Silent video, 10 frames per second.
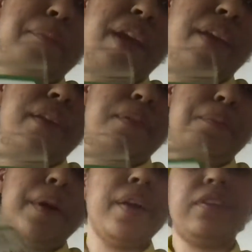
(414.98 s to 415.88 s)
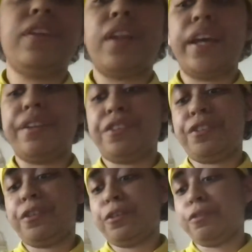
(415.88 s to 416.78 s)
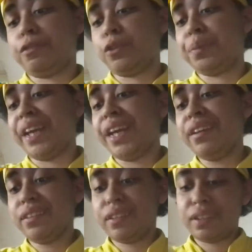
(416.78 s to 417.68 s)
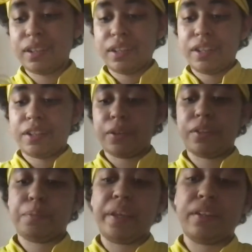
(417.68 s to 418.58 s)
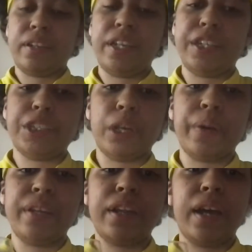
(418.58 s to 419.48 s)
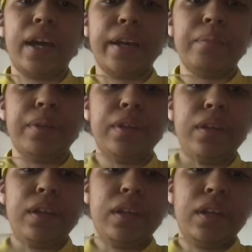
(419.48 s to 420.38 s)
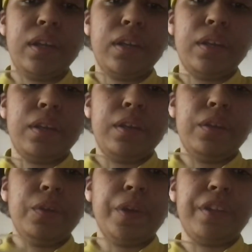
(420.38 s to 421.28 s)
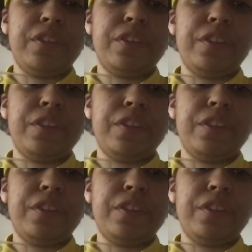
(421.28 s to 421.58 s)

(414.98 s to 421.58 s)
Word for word: made it personalised for me. So it's basically showing that I'm noise